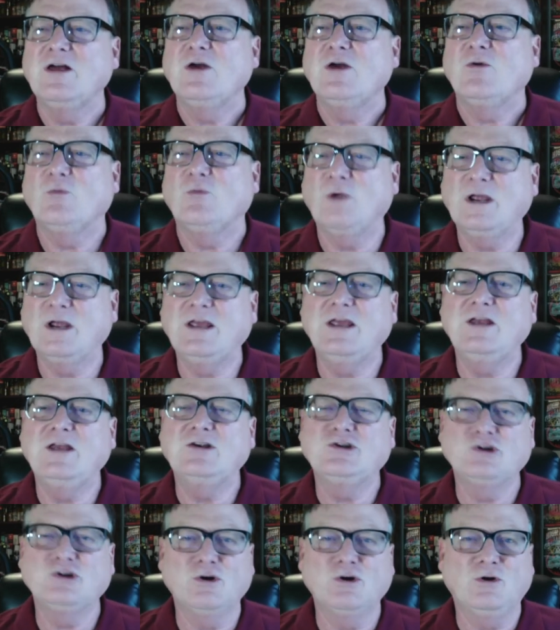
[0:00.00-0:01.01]
Ricky,
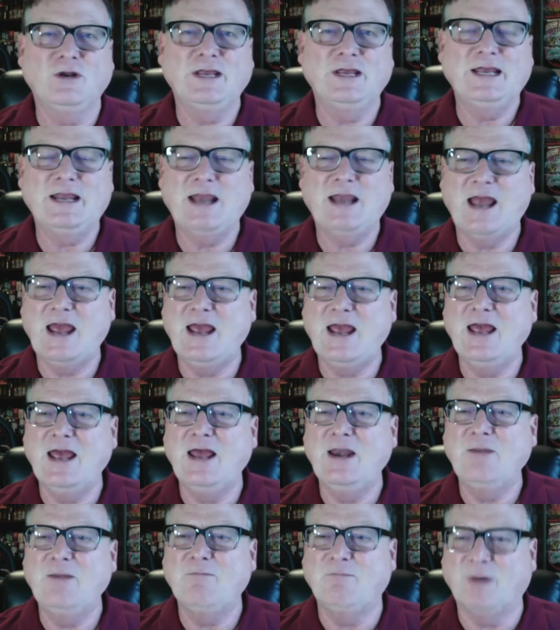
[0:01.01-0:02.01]
Julian,
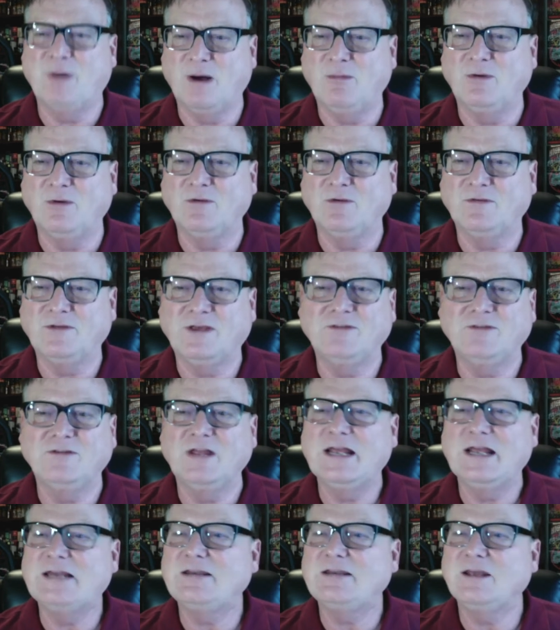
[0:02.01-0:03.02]
and Bubbles, as
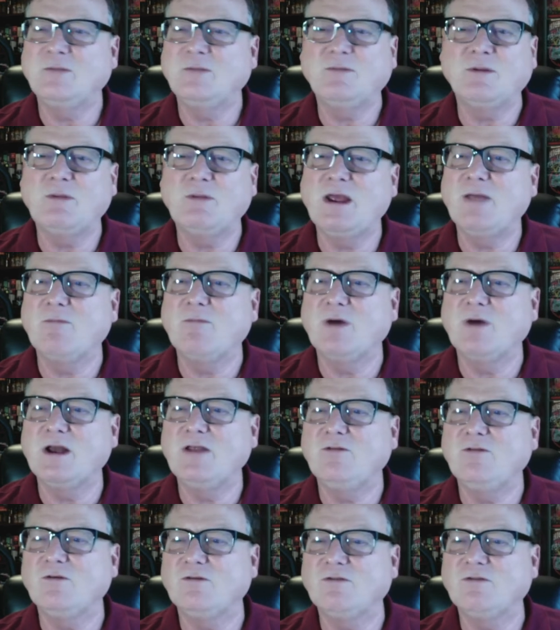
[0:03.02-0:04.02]
they attempt to make money
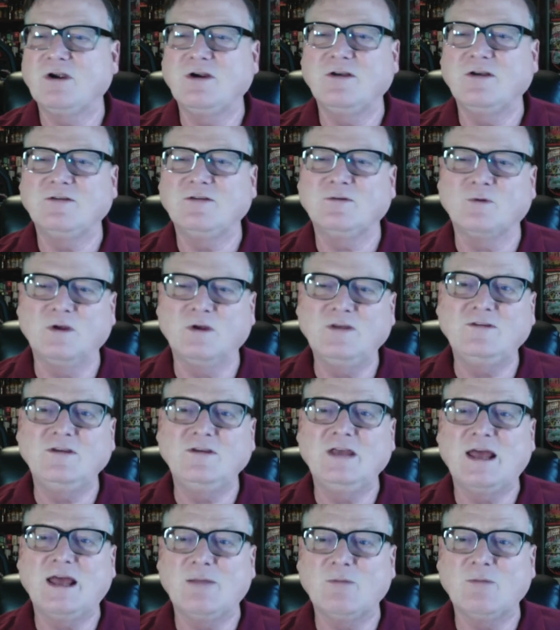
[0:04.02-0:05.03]
through various
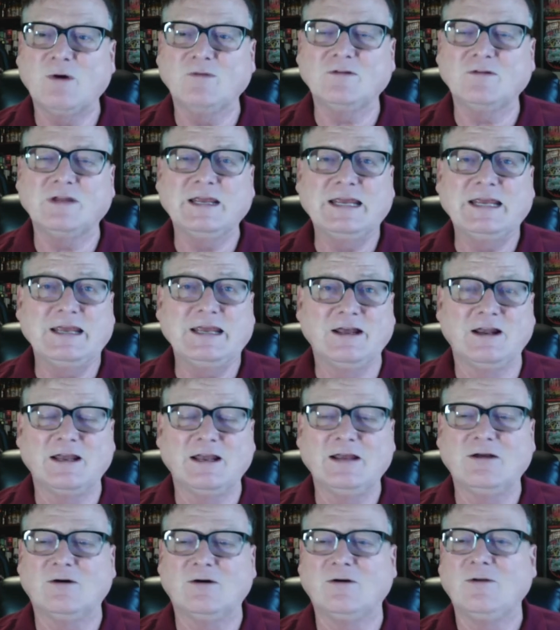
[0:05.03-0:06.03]
greasy and mostly
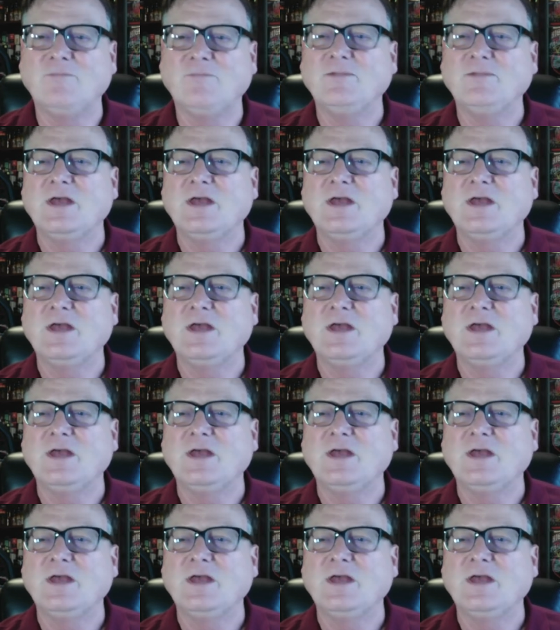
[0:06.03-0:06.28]
illegal